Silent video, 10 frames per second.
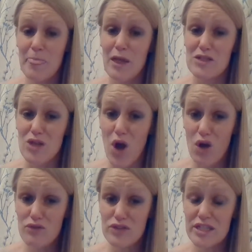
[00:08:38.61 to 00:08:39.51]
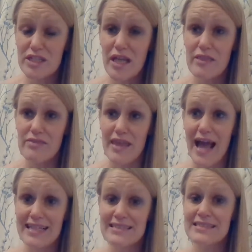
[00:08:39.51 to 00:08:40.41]
Because often the
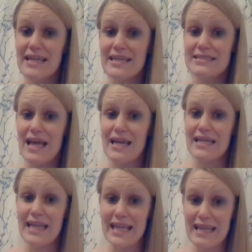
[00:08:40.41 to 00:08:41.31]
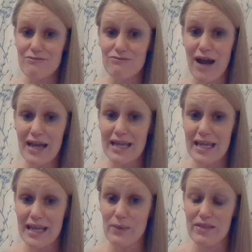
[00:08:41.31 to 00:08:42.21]
answer is lying right
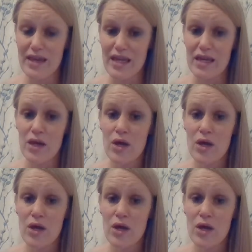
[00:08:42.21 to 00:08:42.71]
here within.